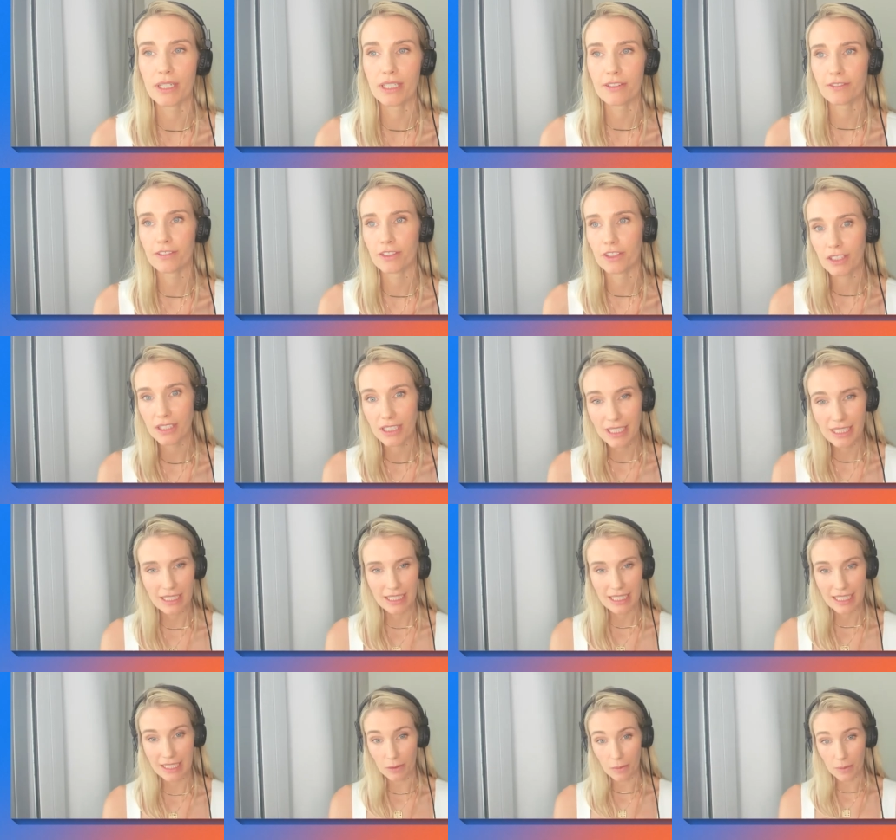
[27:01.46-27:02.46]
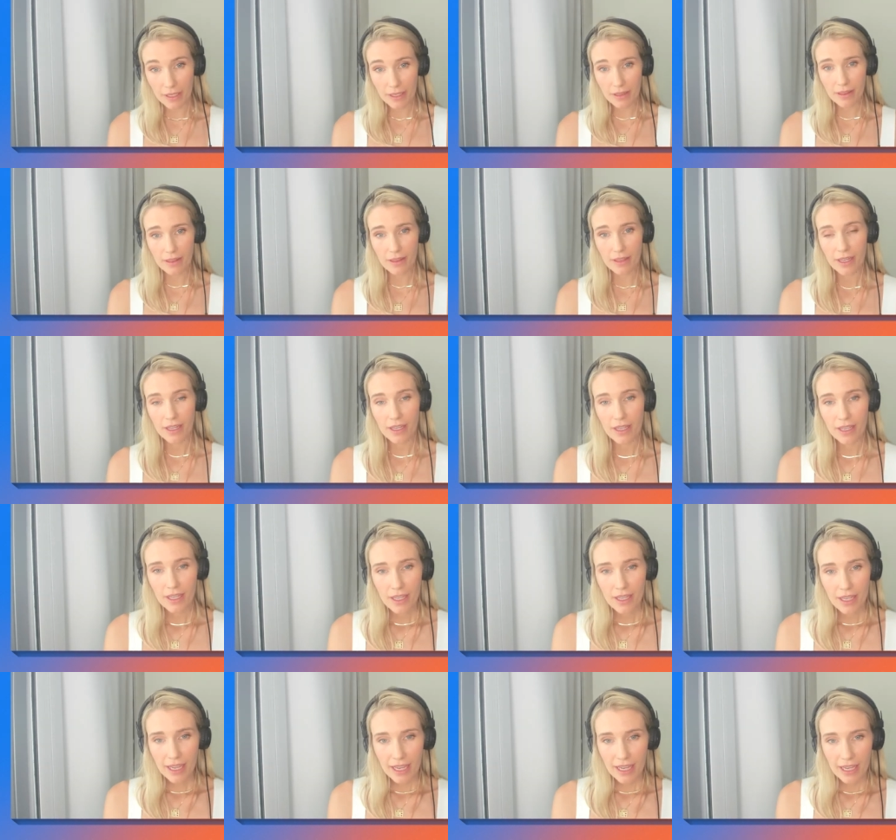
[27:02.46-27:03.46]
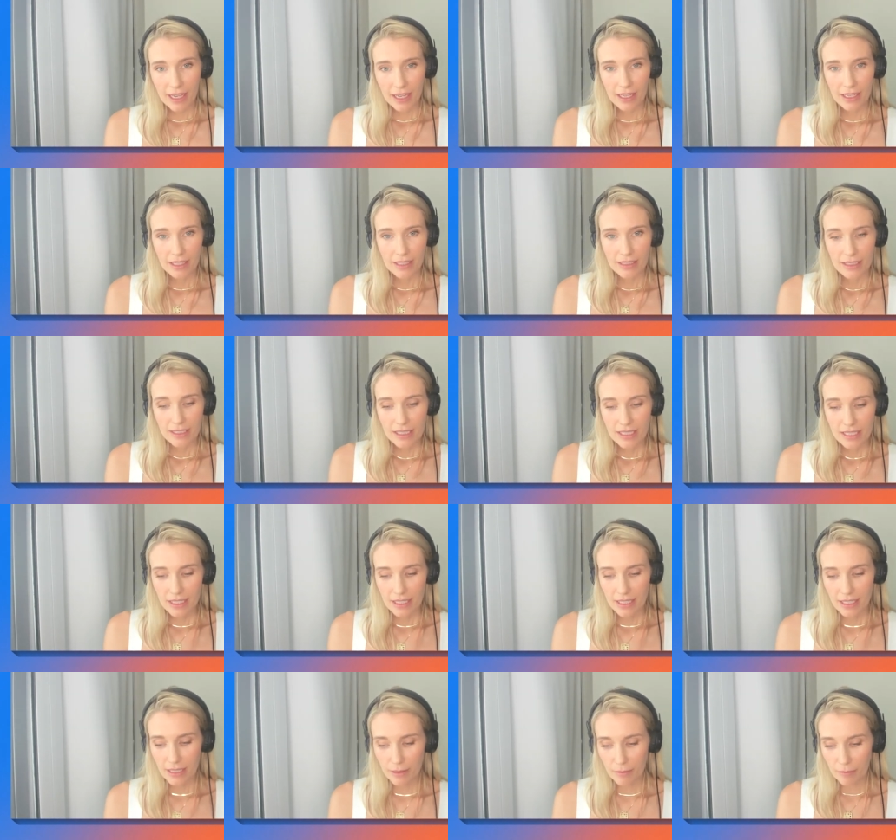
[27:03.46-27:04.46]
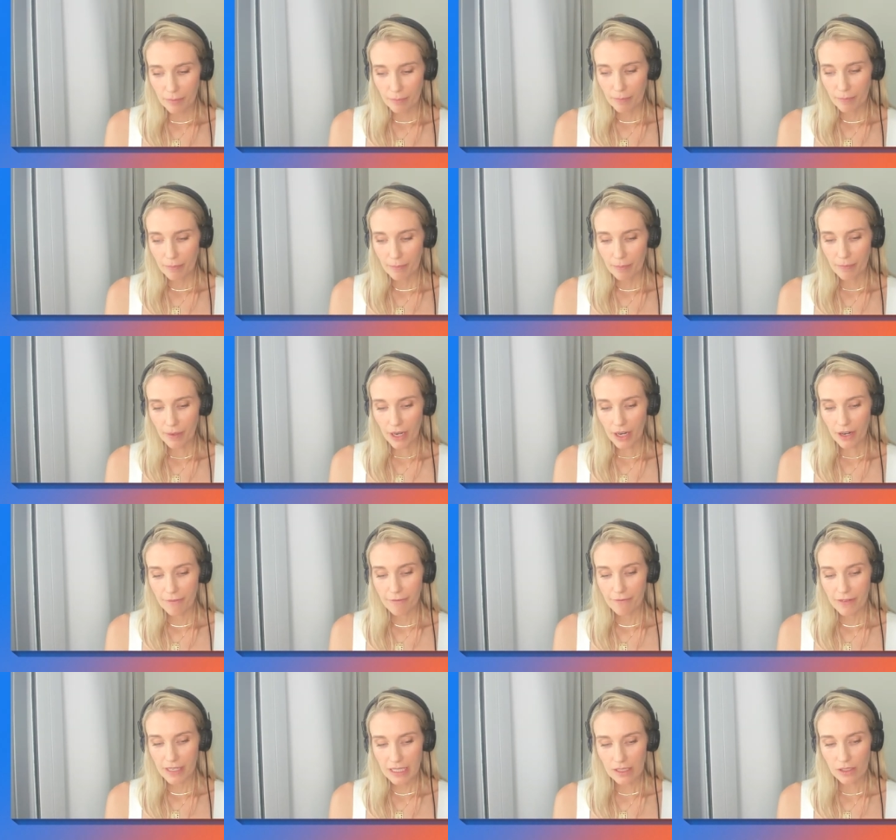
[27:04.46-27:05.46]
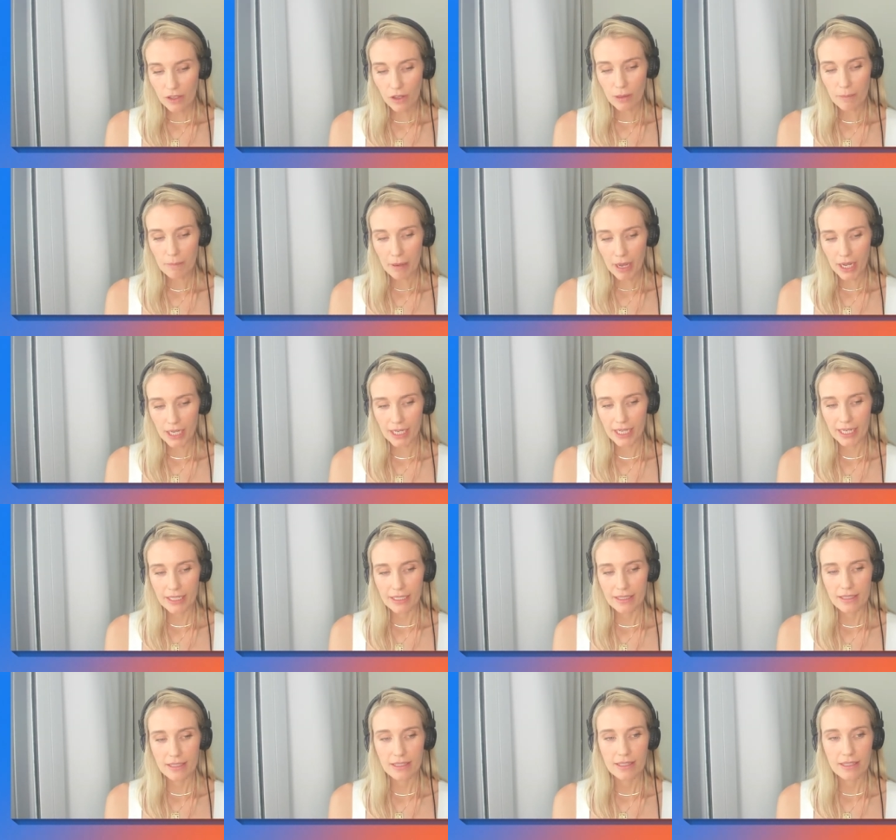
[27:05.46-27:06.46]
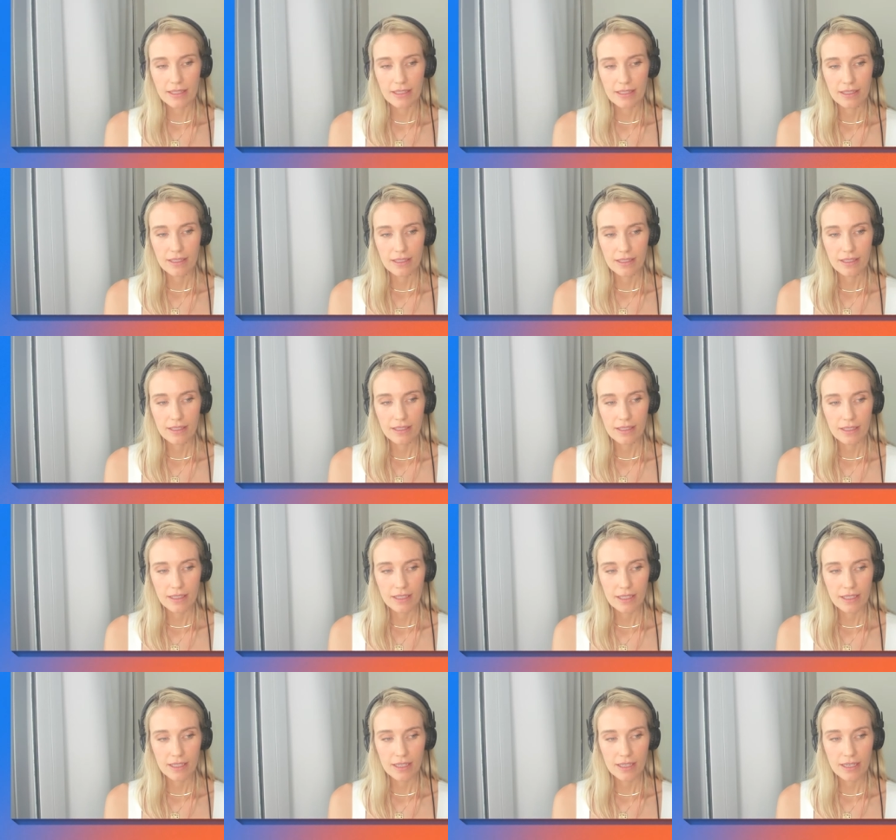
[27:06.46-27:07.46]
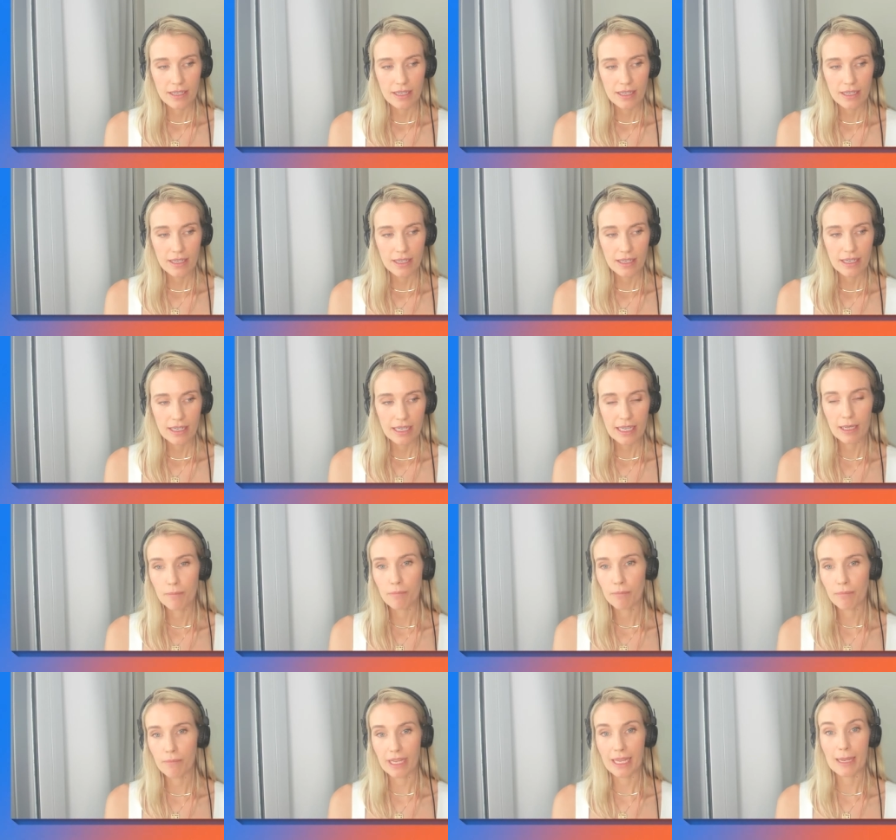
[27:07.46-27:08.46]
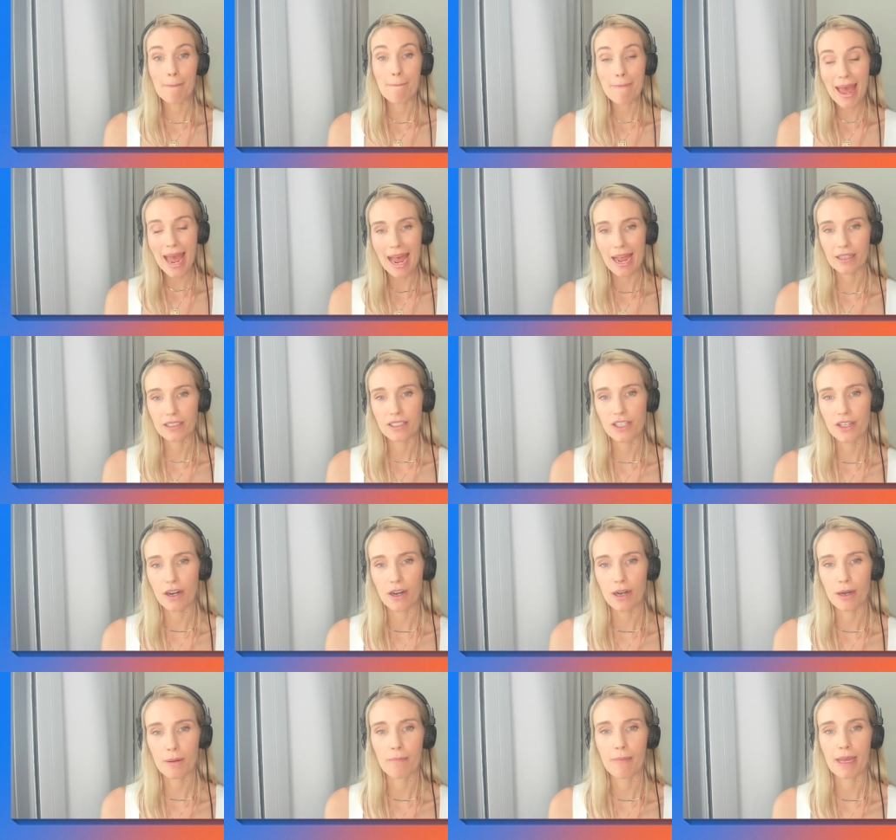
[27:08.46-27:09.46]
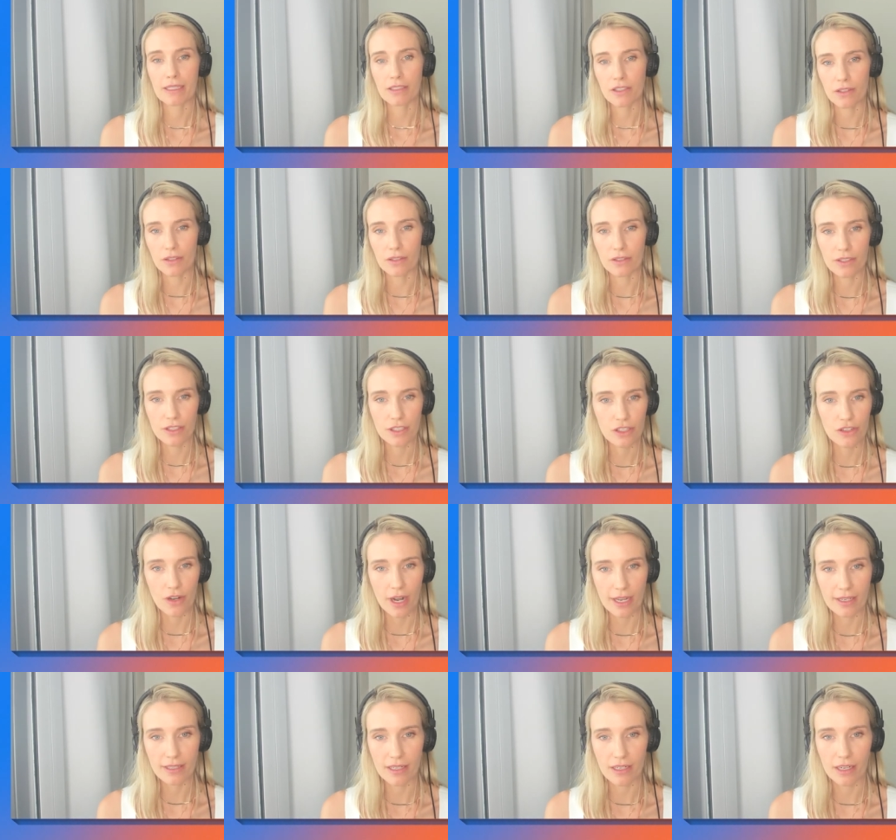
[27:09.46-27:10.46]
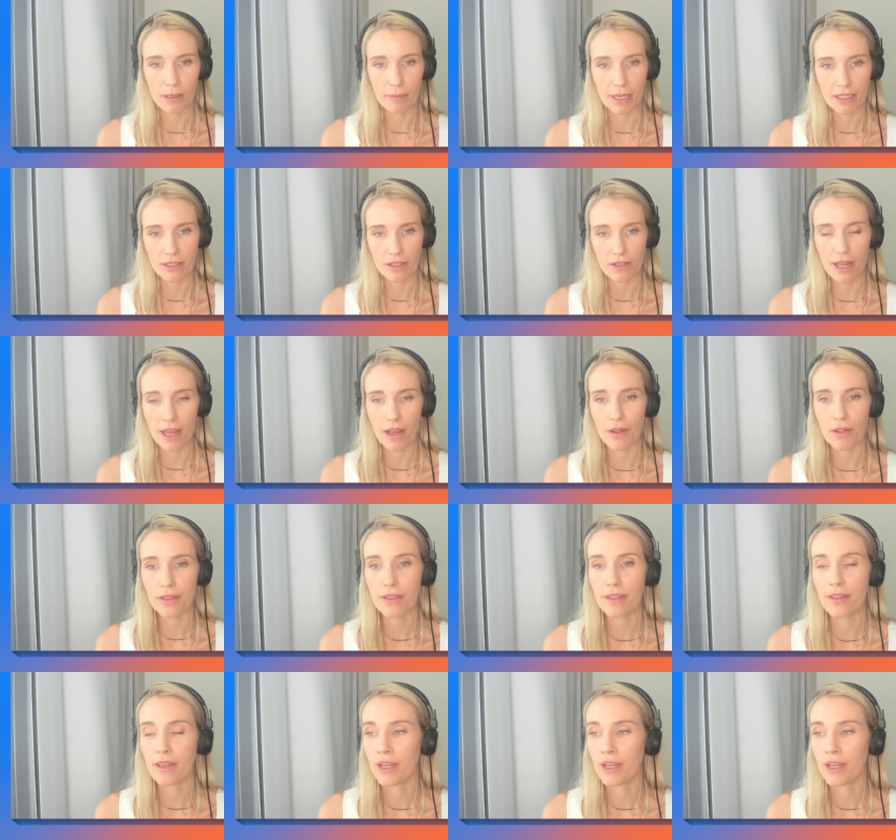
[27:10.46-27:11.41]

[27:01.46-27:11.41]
difficult to deal with. And our physical bodies Im- impact our mental stress and our mental health.